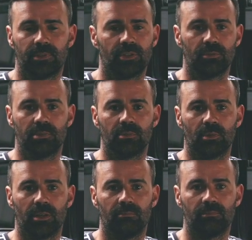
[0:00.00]
should be
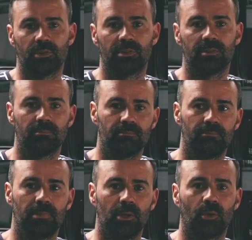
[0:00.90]
sweet. Just
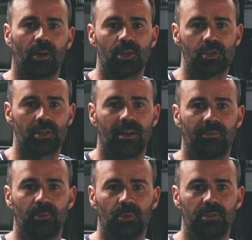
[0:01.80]
big crash
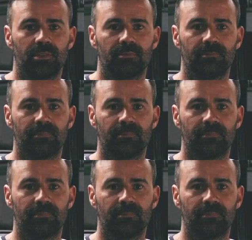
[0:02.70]
afterwards.